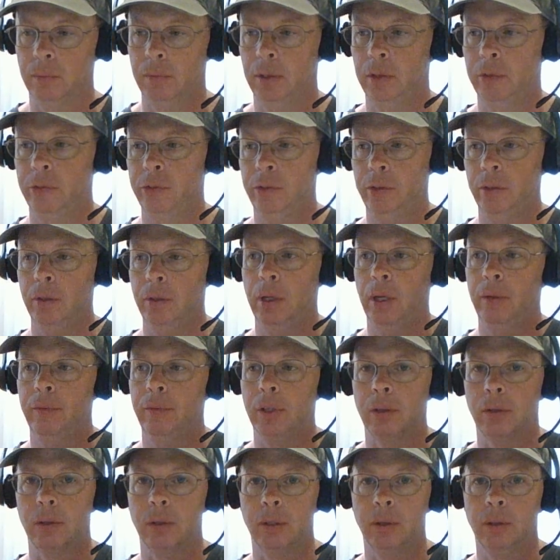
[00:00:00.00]
It's still
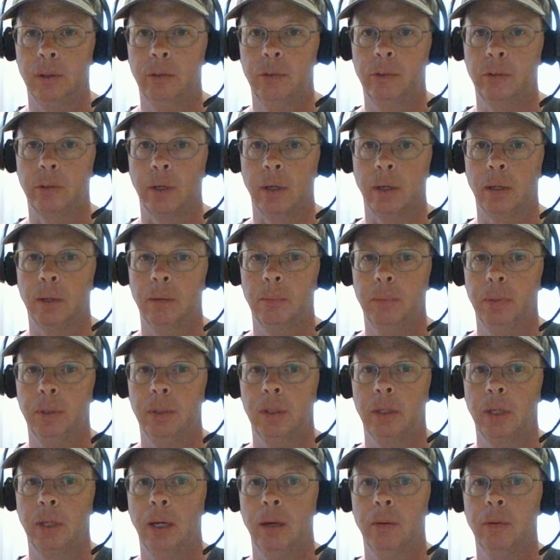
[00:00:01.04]
heavier on this side,
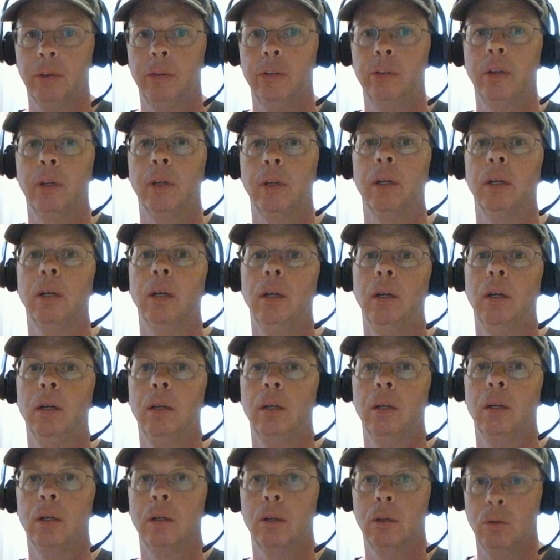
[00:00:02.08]
but now it's a
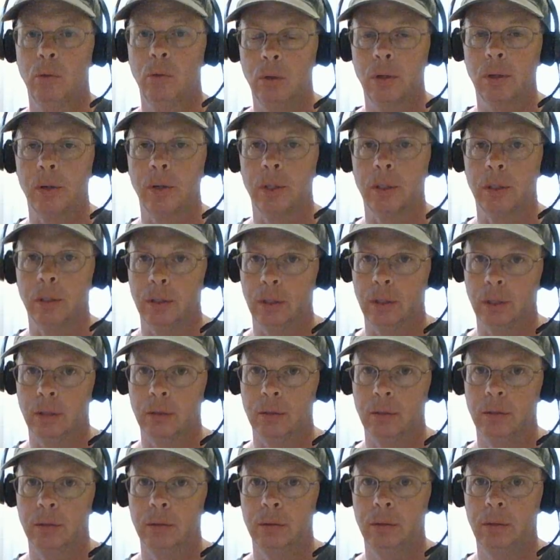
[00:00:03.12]
quarter and a
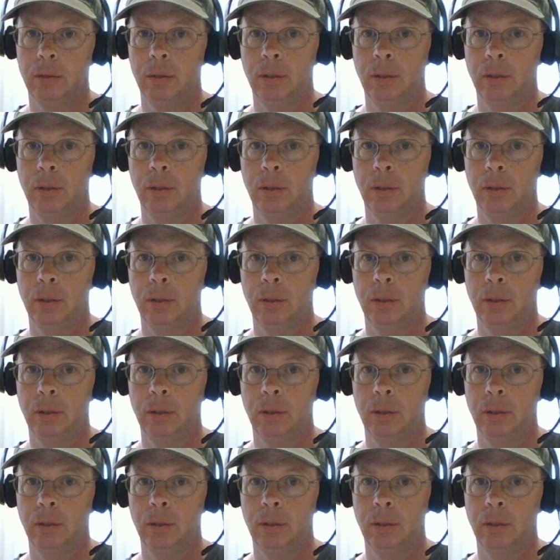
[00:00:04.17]
nickel.